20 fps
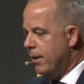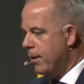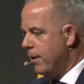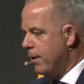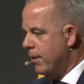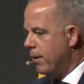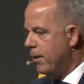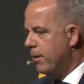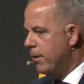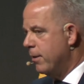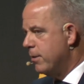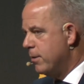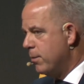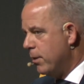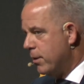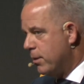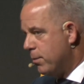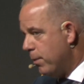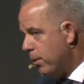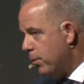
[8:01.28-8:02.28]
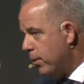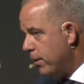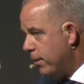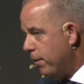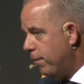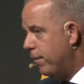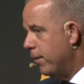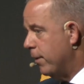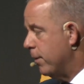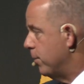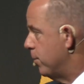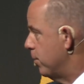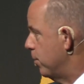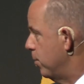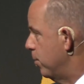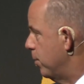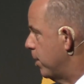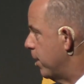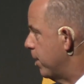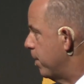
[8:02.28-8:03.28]
It's very difficult to
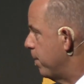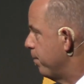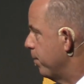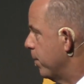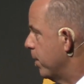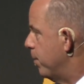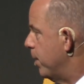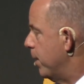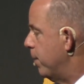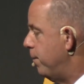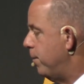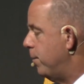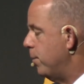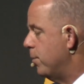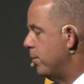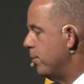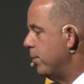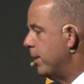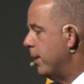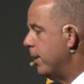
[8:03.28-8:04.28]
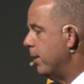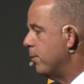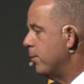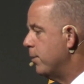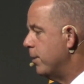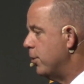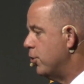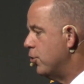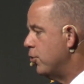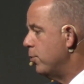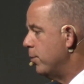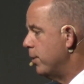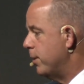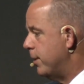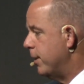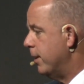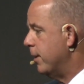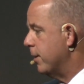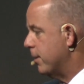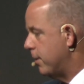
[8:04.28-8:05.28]
do that. But if you today could issue a
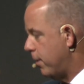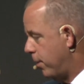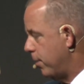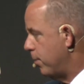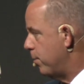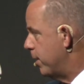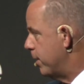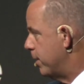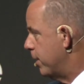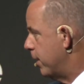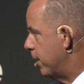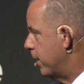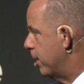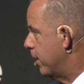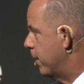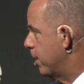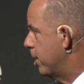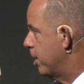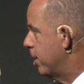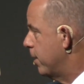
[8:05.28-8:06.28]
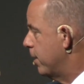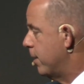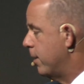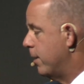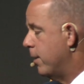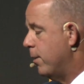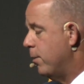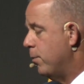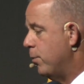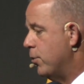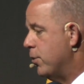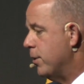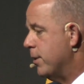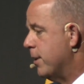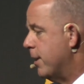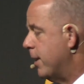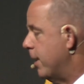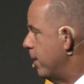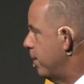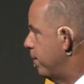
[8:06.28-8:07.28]
ticket, theoretically, which is
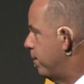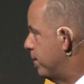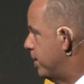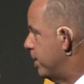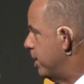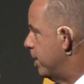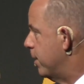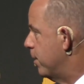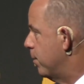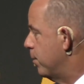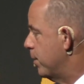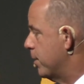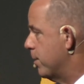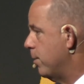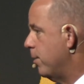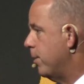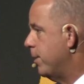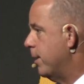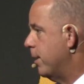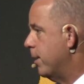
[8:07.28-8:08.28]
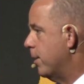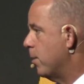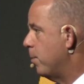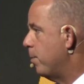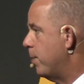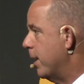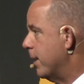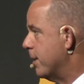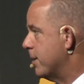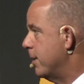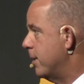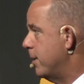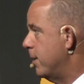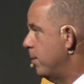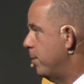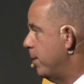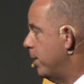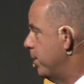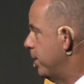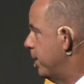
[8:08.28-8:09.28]
an NFT with all the complexity
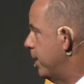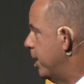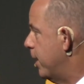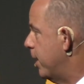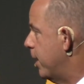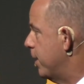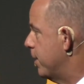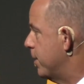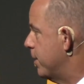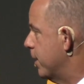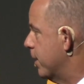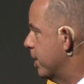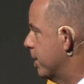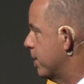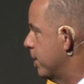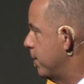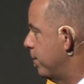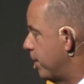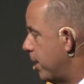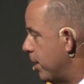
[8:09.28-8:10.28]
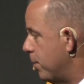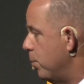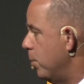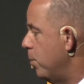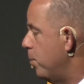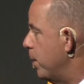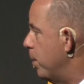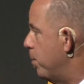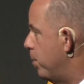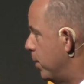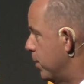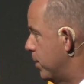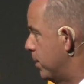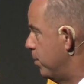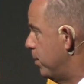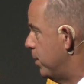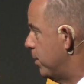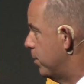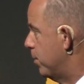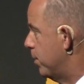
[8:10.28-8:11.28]
about an airline ticket, if that would be
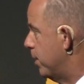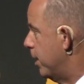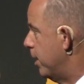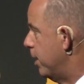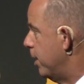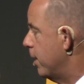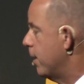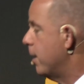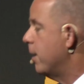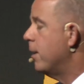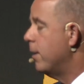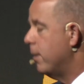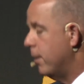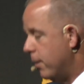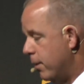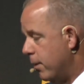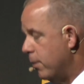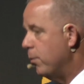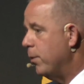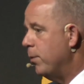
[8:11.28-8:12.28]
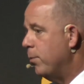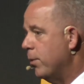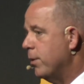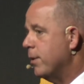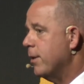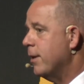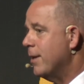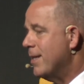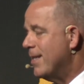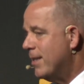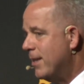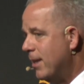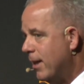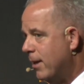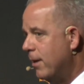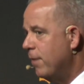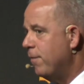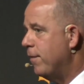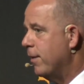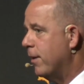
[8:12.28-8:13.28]
possible today, we would
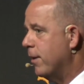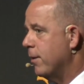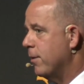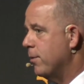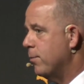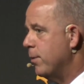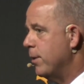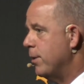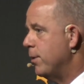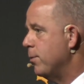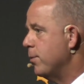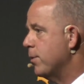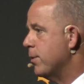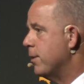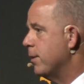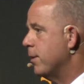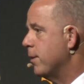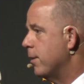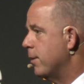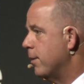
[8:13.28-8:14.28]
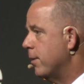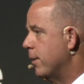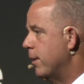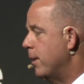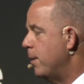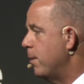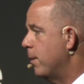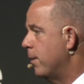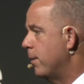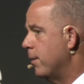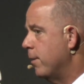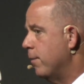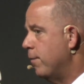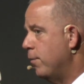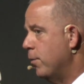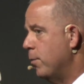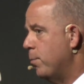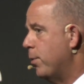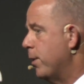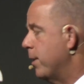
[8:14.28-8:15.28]
significantly reduce the
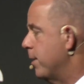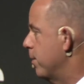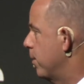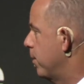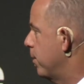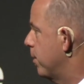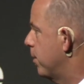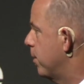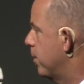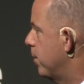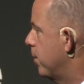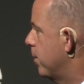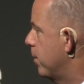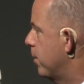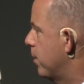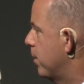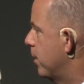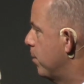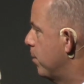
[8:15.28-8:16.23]
footprint on